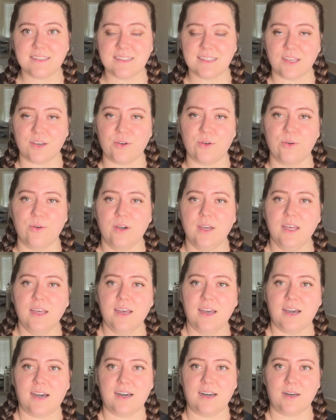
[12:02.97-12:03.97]
So
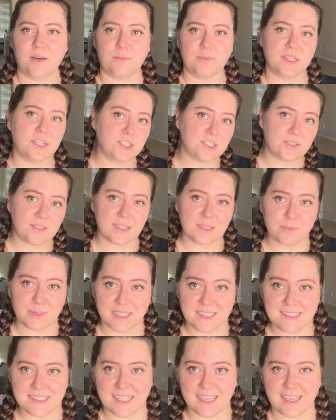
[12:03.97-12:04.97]
they're doing the
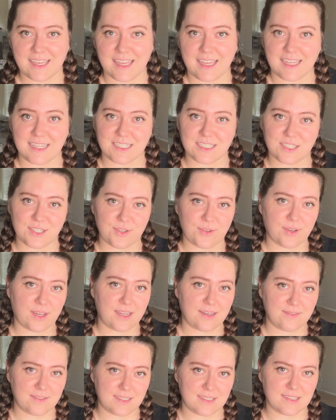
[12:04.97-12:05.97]
best they can to
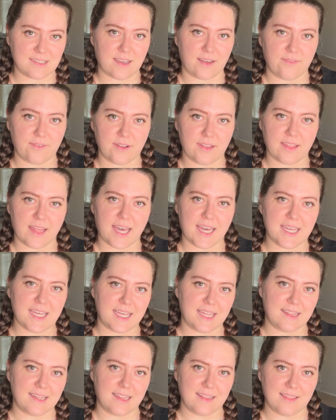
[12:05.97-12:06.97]
kind of discover that,
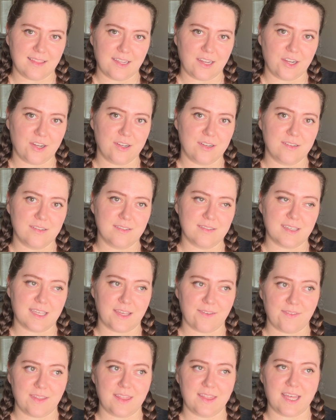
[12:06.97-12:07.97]
and then they're
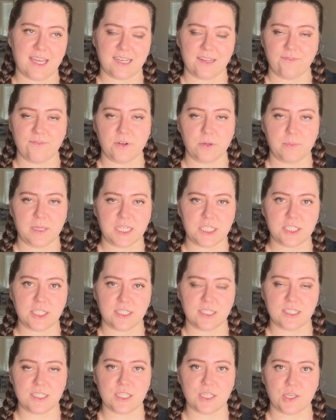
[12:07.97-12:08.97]
giving that
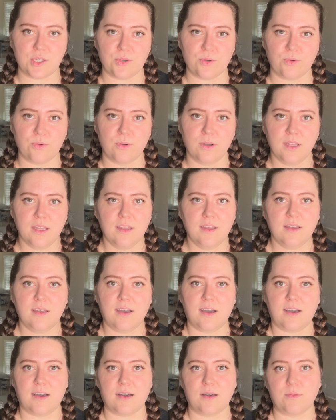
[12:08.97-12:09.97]
information to
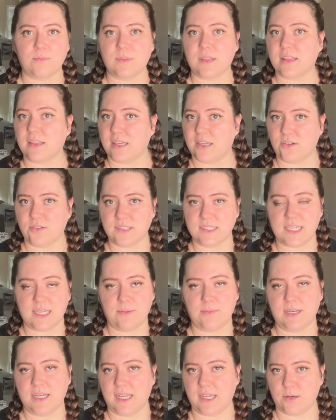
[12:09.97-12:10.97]
the legal
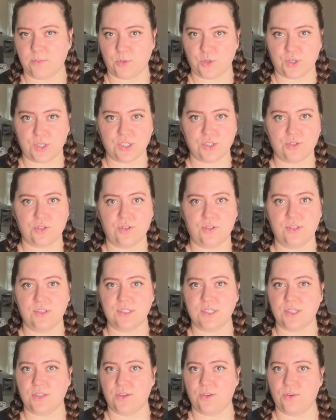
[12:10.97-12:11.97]
team and animal control
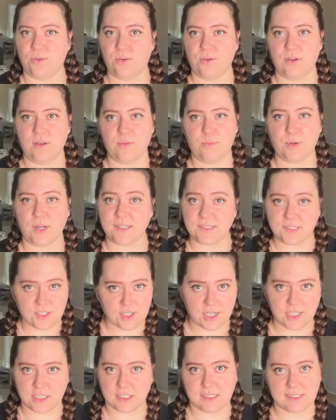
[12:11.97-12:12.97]
to press
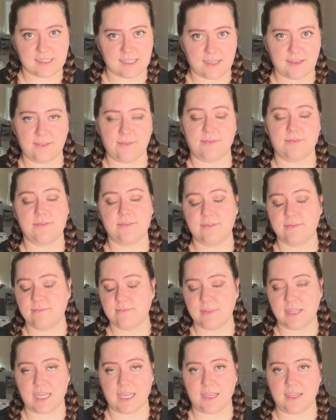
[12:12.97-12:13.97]
charges if
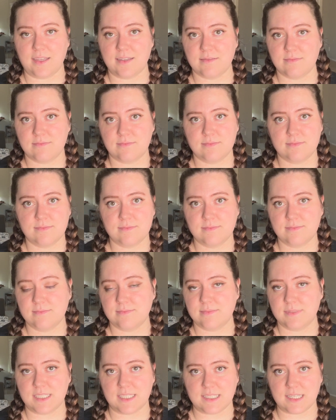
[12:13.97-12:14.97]
they
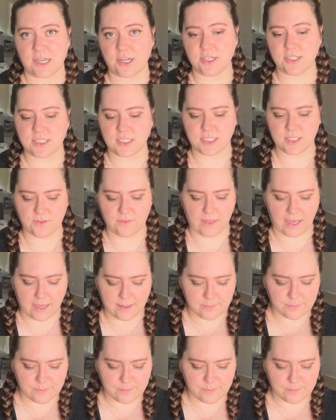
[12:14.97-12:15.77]
desire to do that.